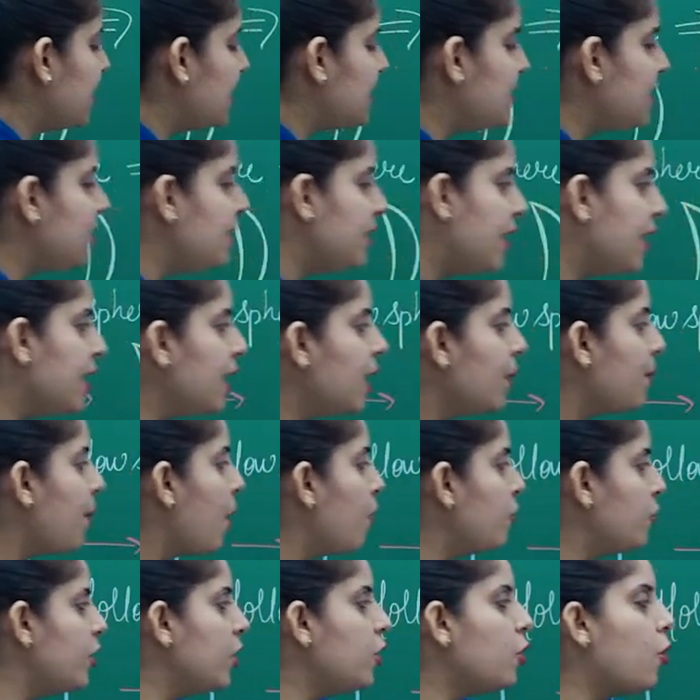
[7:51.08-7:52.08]
is the thing
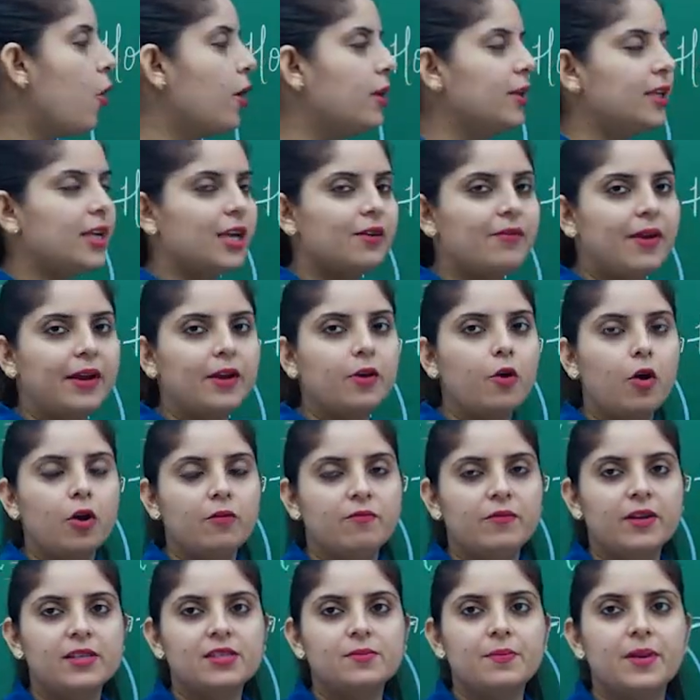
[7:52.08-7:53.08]
about the concave and
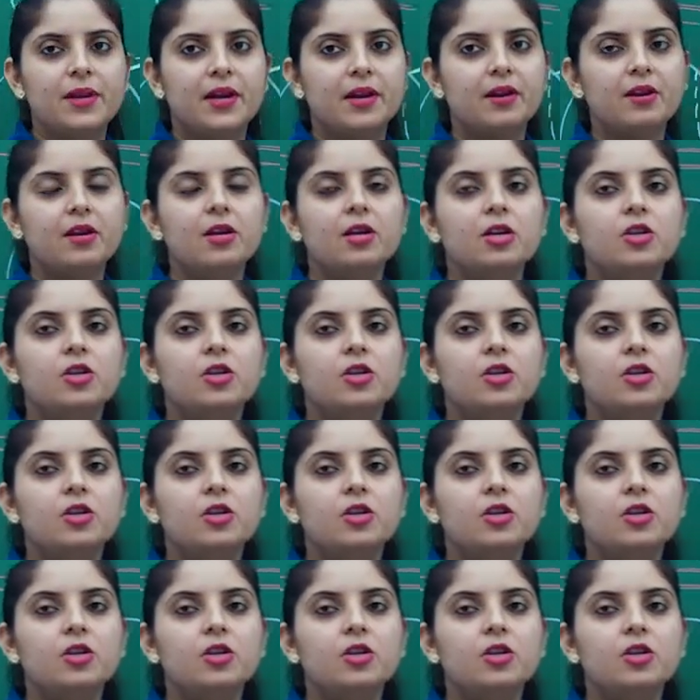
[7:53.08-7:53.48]
convex mirror.